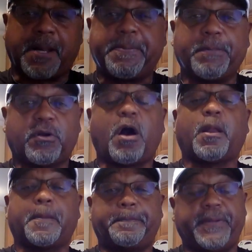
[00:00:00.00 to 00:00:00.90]
Some people
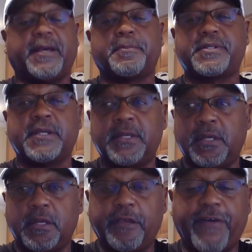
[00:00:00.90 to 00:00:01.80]
call them pimps.
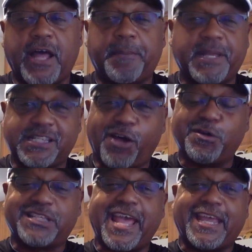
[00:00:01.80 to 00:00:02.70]
You follow me? As
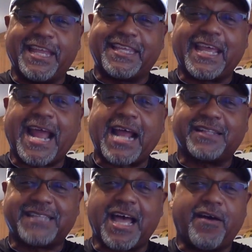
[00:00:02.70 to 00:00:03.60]
long as they can get out
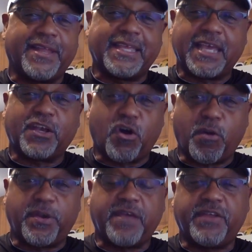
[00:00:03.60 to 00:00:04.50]
of town and get
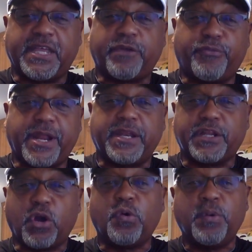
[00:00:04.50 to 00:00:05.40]
going whenever they get ready
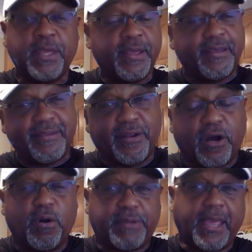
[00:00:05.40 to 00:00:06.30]
to go,
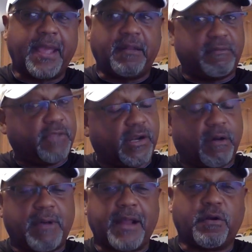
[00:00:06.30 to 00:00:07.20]
okay,
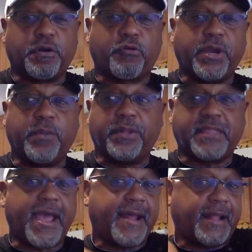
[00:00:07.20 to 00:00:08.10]
I don't agree with
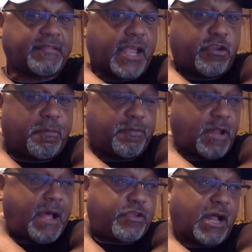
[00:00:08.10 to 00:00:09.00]
that. I think
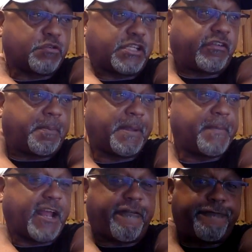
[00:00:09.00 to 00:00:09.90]
y'all yourself to be
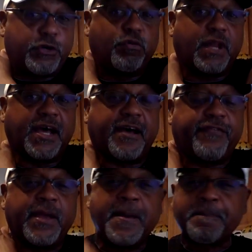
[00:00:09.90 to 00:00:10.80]
made a fool
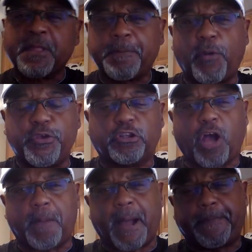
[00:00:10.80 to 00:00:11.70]
of. But when you
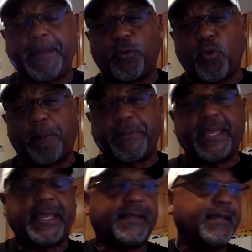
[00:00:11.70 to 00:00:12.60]
talk about people who are
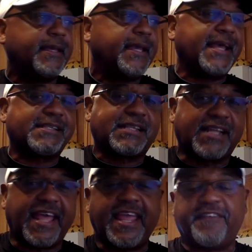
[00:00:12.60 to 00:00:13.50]
being
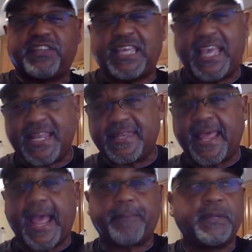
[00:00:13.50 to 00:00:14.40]
enslaved,
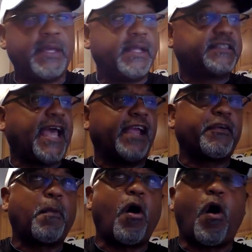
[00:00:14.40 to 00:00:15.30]
kidnapped, taken
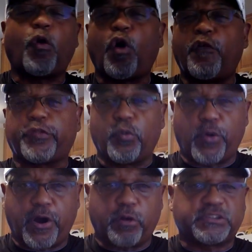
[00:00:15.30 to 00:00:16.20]
from all over the
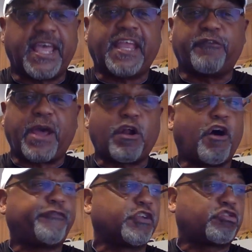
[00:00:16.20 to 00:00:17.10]
world, taken right
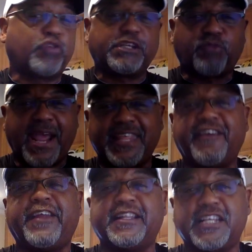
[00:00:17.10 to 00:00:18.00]
off the streets right
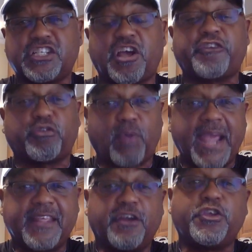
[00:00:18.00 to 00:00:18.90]
here in this country,
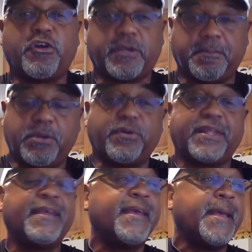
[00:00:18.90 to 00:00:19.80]
right here in your
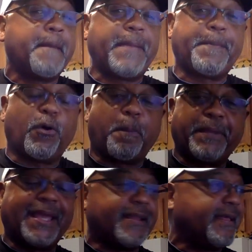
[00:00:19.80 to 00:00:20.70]
community, people are
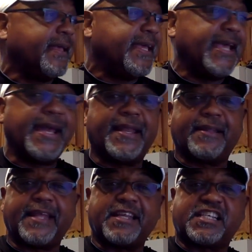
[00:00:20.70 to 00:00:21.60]
being
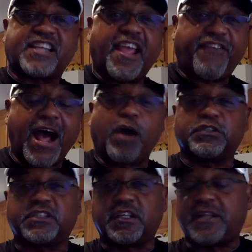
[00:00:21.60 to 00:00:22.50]
hid in safe
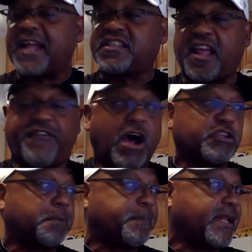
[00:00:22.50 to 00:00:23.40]
houses, and not safe
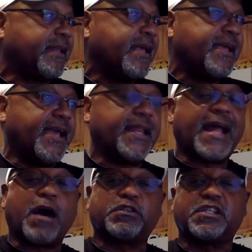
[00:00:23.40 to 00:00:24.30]
houses, but in hidden
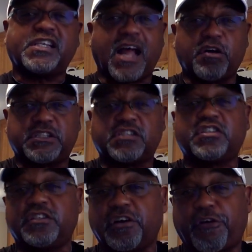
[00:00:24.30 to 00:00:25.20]
houses. This house
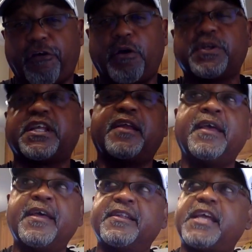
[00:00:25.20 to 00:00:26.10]
your girl was in,
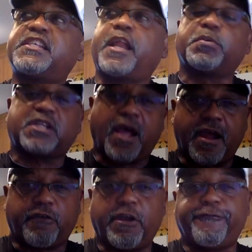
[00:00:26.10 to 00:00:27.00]
they said it was
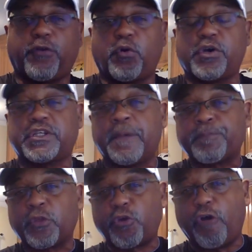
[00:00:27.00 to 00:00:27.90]
concrete floors,
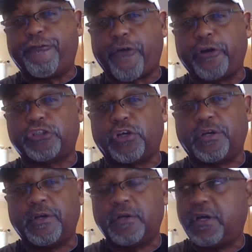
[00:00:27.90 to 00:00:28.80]
no
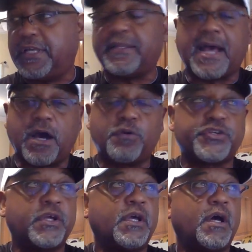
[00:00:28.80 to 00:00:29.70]
furniture in the
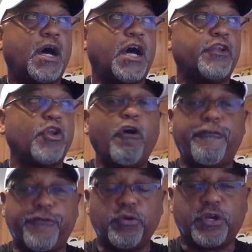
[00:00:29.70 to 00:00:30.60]
house,
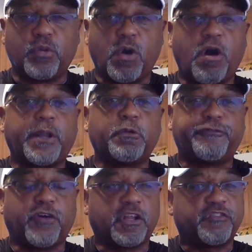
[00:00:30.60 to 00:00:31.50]
no food in the wall, and it was
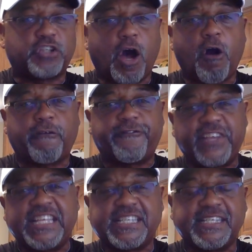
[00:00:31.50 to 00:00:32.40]
full of dog
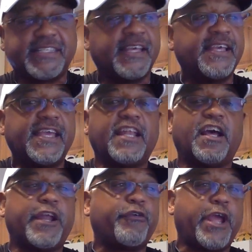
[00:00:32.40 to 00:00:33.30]
feces and
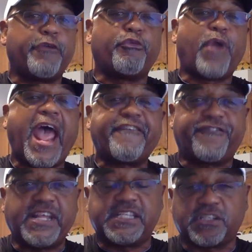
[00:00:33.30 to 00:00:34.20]
rat
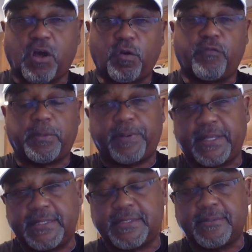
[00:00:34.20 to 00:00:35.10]
feces all over the
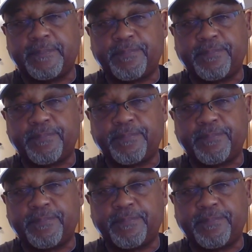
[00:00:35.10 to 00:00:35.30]
place.